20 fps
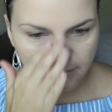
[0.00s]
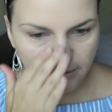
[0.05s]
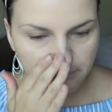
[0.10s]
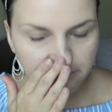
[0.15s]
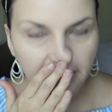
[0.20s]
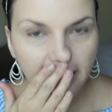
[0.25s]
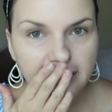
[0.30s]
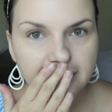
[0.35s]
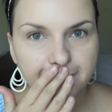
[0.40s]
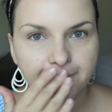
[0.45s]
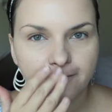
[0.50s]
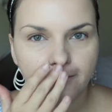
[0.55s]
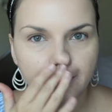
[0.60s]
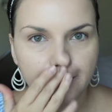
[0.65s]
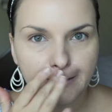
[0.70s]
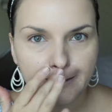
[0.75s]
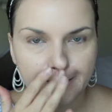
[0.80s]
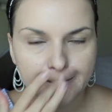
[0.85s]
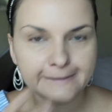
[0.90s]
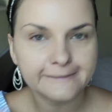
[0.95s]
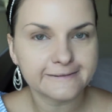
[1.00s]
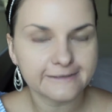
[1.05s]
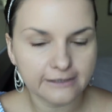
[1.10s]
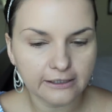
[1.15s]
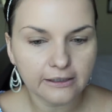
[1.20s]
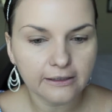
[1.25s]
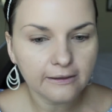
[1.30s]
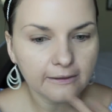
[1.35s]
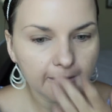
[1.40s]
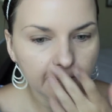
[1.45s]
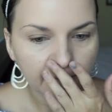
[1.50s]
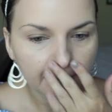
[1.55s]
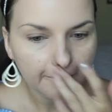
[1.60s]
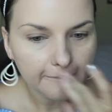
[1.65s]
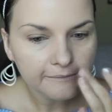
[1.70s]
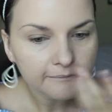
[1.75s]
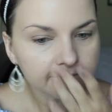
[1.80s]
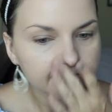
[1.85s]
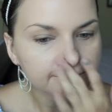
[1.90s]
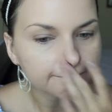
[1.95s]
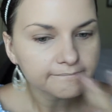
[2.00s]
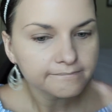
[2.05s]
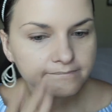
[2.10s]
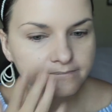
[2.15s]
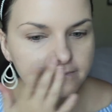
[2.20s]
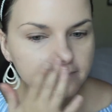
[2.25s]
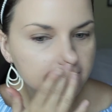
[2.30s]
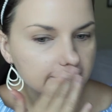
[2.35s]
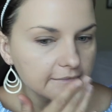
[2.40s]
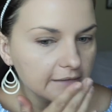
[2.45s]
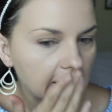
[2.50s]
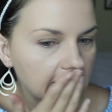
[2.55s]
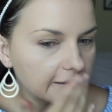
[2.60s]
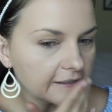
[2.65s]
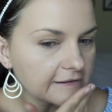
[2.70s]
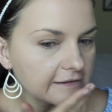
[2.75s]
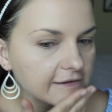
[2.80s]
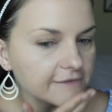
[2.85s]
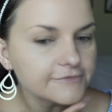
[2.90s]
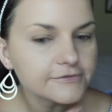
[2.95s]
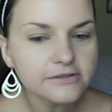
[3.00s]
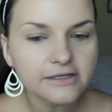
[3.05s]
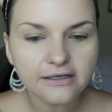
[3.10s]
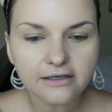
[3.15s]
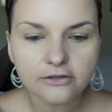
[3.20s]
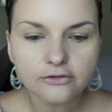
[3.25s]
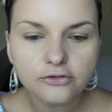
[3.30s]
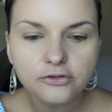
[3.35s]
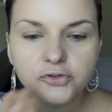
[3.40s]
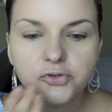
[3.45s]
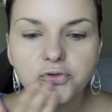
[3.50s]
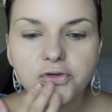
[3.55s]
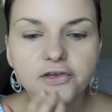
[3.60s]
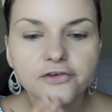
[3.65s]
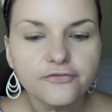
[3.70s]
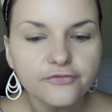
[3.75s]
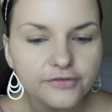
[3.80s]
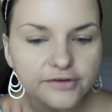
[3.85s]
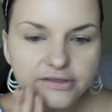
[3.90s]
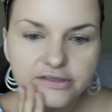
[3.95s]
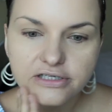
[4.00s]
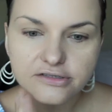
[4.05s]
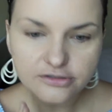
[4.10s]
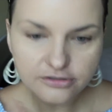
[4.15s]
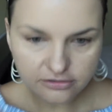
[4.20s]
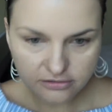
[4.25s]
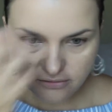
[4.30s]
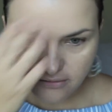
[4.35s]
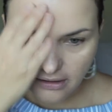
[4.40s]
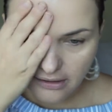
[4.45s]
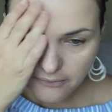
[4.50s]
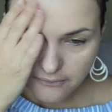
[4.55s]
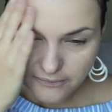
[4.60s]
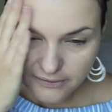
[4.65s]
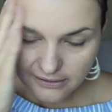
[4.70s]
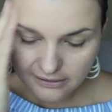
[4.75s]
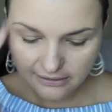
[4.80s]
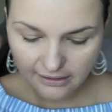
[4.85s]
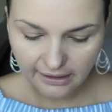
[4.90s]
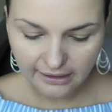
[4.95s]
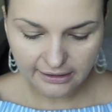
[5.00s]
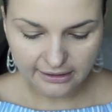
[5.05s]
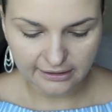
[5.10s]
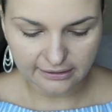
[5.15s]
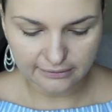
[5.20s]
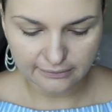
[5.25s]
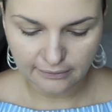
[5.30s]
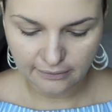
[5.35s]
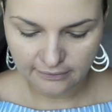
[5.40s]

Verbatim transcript: It blends very easily, and it gives you like a dewy finish, so I really like it.